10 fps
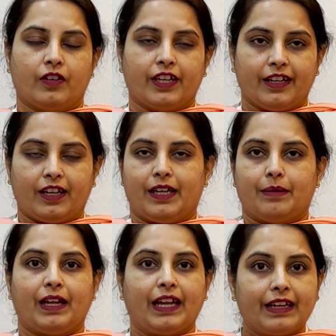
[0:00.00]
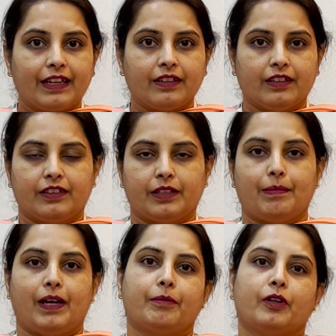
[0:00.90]
Okay, I am heading
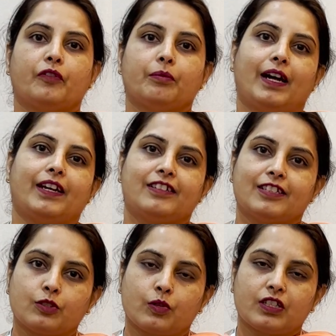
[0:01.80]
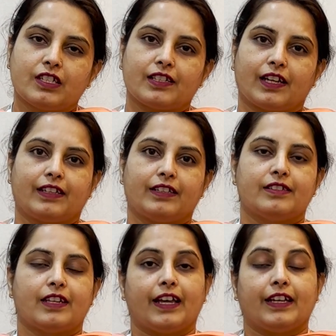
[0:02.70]
Department of Humanities and Social
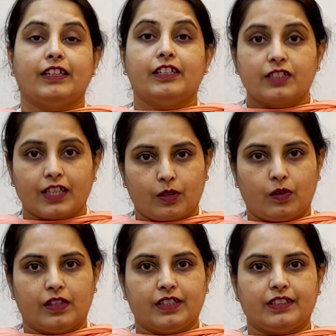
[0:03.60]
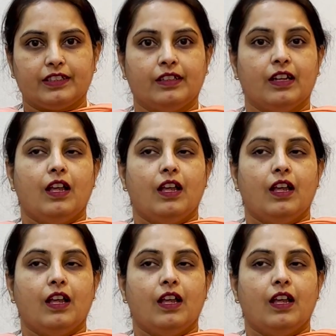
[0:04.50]
Science. I teach psychology.